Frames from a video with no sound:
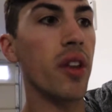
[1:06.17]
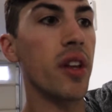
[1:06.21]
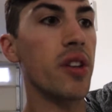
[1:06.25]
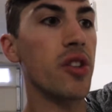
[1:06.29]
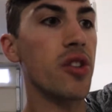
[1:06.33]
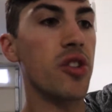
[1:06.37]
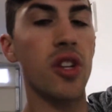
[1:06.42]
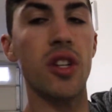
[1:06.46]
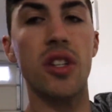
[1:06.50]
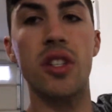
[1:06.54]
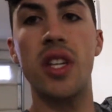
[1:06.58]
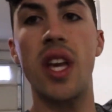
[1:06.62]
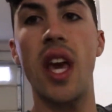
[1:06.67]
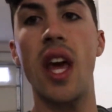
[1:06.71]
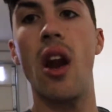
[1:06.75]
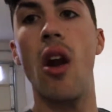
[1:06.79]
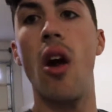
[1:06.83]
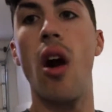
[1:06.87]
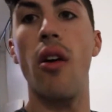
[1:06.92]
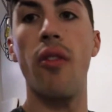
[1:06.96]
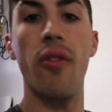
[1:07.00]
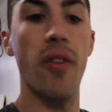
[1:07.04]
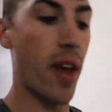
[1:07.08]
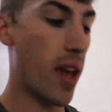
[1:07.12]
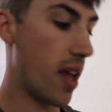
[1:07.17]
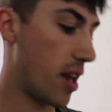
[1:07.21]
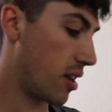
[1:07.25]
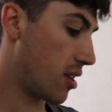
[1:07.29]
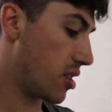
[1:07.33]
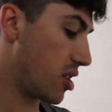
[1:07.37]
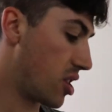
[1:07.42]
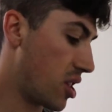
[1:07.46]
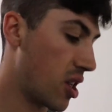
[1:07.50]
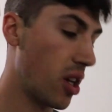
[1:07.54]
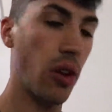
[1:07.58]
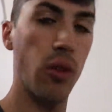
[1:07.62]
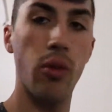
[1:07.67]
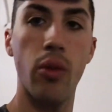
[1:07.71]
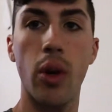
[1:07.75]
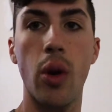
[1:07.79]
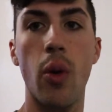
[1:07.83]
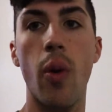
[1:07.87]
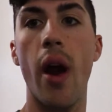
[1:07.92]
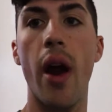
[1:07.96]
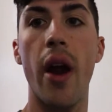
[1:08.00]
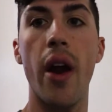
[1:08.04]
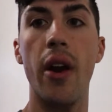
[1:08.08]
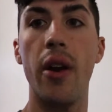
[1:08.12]
of this just to get it off, and still
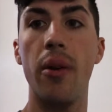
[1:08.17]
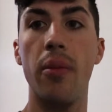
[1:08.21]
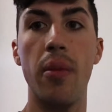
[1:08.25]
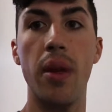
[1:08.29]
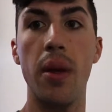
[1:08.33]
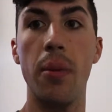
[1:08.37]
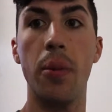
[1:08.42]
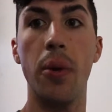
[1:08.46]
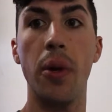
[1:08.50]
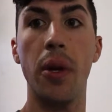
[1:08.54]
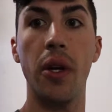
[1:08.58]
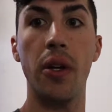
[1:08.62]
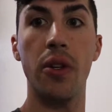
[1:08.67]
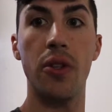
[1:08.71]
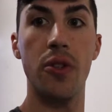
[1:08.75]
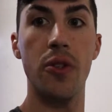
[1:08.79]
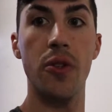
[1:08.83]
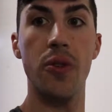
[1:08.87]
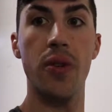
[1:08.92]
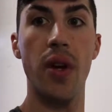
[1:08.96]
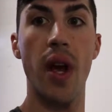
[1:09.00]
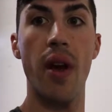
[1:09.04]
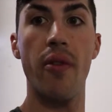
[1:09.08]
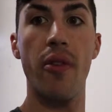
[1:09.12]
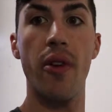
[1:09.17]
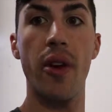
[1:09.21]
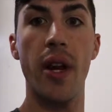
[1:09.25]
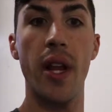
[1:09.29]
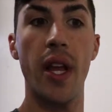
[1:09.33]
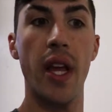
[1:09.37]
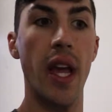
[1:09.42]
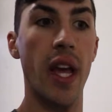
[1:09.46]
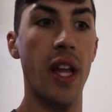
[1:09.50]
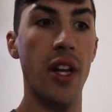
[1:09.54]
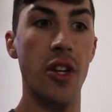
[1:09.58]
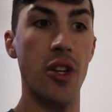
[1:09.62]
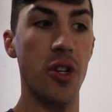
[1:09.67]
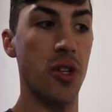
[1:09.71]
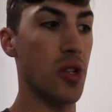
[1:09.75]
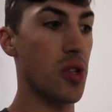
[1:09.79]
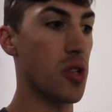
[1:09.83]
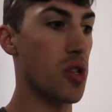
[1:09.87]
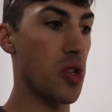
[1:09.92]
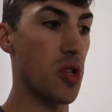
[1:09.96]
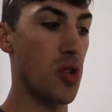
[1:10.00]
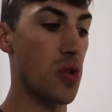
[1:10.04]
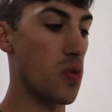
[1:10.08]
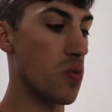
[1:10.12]
required me putting a screwdriver in it and
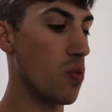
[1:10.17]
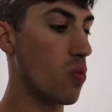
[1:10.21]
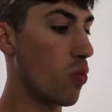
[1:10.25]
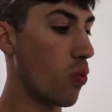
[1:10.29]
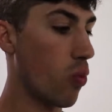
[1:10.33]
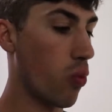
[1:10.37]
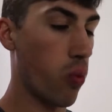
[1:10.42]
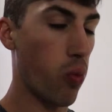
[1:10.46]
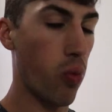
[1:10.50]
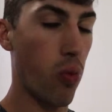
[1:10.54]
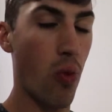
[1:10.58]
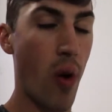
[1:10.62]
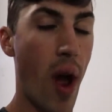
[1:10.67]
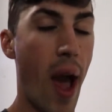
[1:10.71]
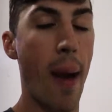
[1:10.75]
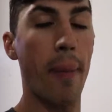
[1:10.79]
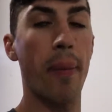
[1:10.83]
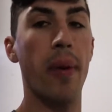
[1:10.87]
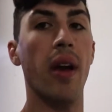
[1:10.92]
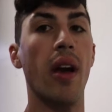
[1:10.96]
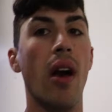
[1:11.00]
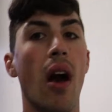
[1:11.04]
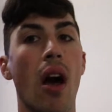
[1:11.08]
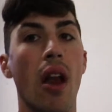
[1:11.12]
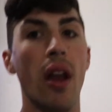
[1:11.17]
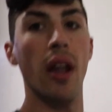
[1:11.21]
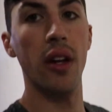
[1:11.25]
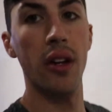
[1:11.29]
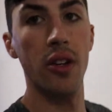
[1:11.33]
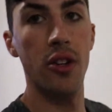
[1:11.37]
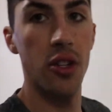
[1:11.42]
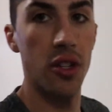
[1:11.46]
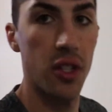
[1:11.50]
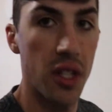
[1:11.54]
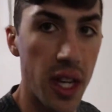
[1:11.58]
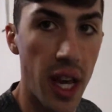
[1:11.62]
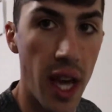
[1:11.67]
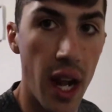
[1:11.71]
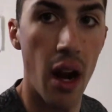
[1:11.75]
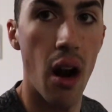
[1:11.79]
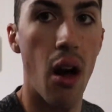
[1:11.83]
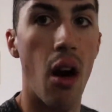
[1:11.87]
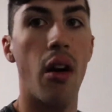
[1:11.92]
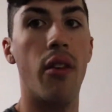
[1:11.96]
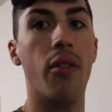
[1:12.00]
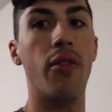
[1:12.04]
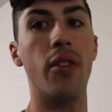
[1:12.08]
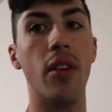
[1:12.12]
just wrapping on it just to get it
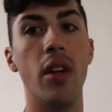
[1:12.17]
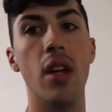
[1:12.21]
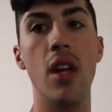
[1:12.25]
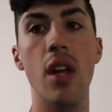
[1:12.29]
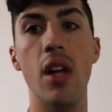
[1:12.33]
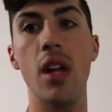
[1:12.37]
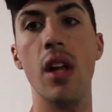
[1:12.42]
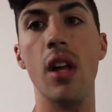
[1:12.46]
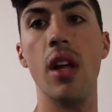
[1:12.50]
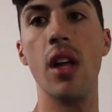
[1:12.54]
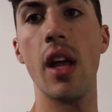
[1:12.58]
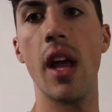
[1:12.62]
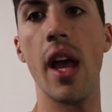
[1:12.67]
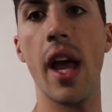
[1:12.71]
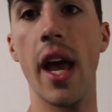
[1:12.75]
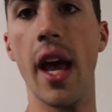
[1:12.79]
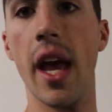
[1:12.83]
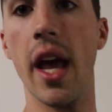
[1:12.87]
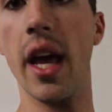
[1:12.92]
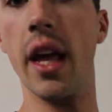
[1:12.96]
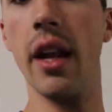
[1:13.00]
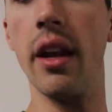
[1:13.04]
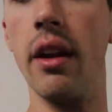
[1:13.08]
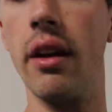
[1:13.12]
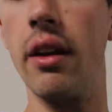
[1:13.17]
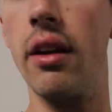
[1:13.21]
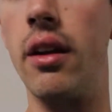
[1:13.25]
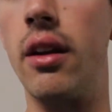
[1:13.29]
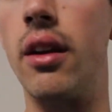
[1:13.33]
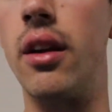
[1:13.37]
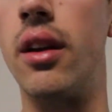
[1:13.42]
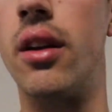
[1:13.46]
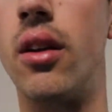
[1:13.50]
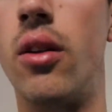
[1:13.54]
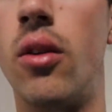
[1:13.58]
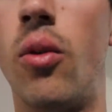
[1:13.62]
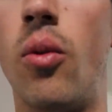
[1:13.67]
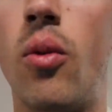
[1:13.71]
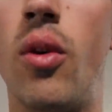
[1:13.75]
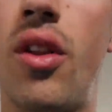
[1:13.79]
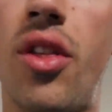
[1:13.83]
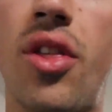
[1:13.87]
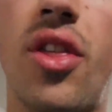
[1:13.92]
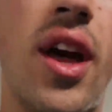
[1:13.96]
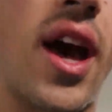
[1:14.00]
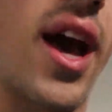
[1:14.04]
off. And with